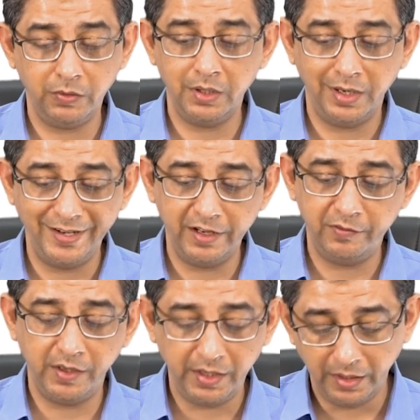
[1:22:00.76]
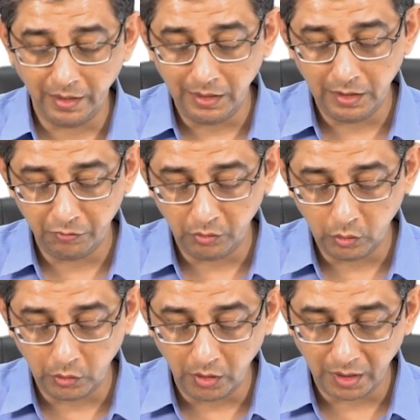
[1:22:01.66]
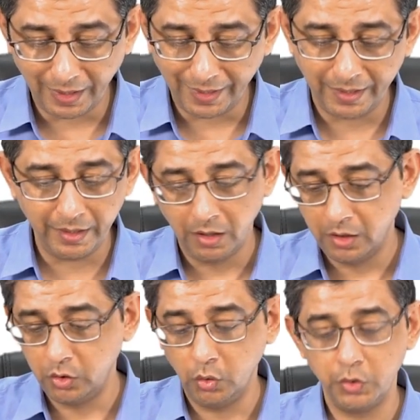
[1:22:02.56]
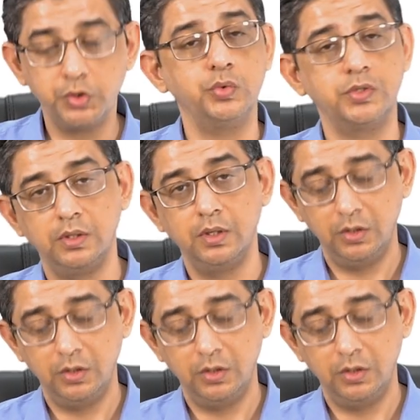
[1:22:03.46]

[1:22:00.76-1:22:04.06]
one. I definitely agree. If you could not crack it, no issues.